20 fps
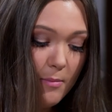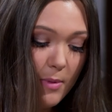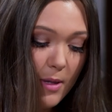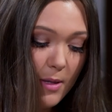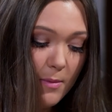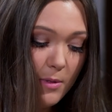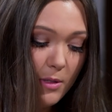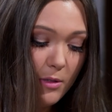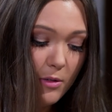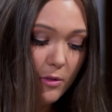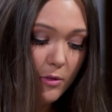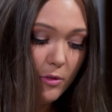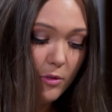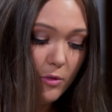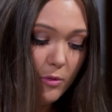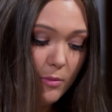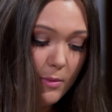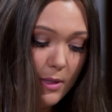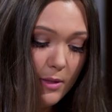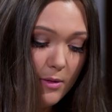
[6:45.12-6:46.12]
Baby girl,
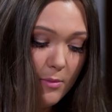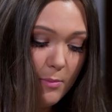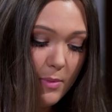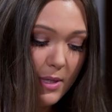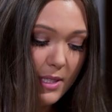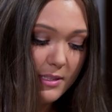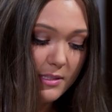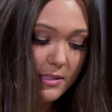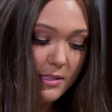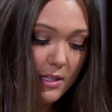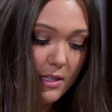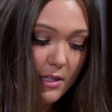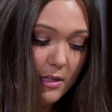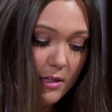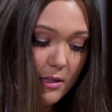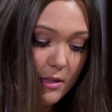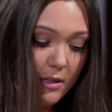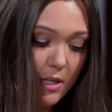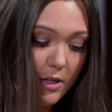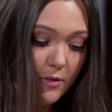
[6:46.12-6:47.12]
you are the best
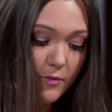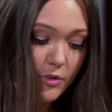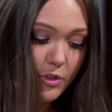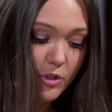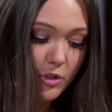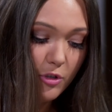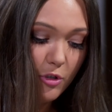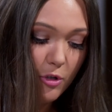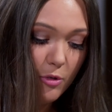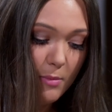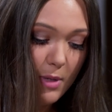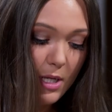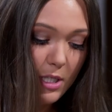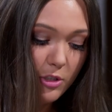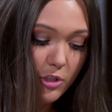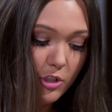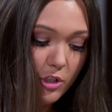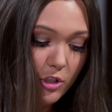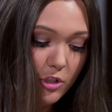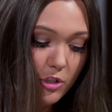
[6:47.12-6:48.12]
and loved so
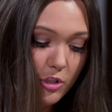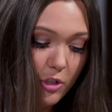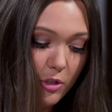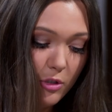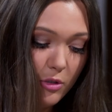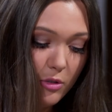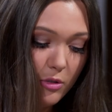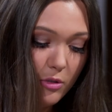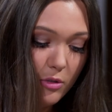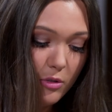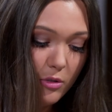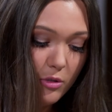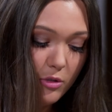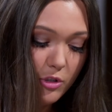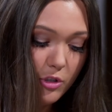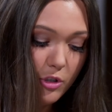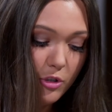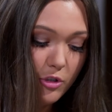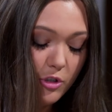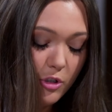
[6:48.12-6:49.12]
much. You don't
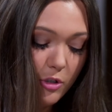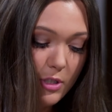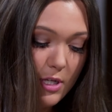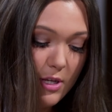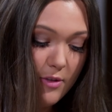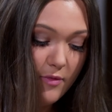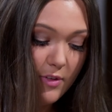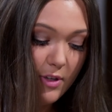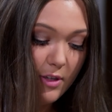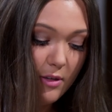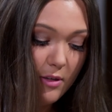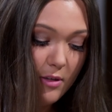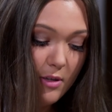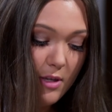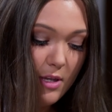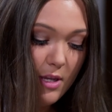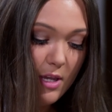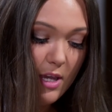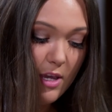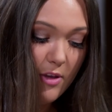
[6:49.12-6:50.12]
so don't ever
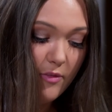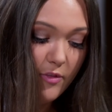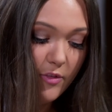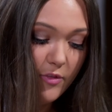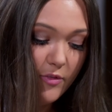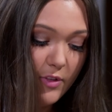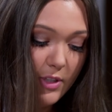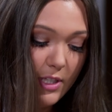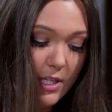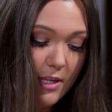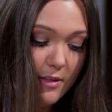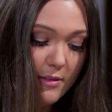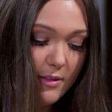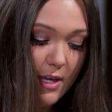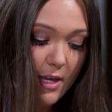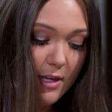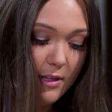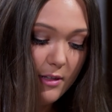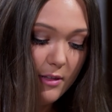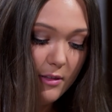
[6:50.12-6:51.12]
ever forget
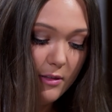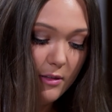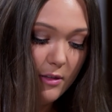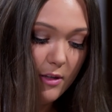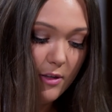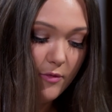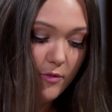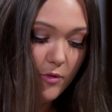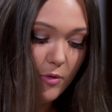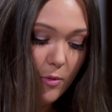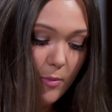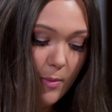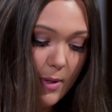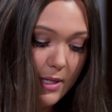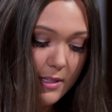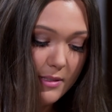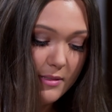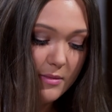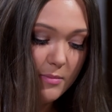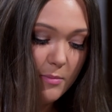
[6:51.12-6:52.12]
that. Love
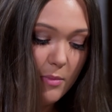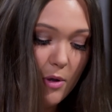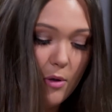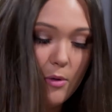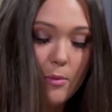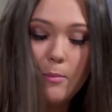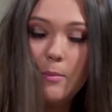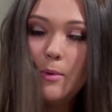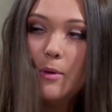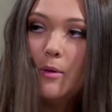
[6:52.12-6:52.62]
always, Pop.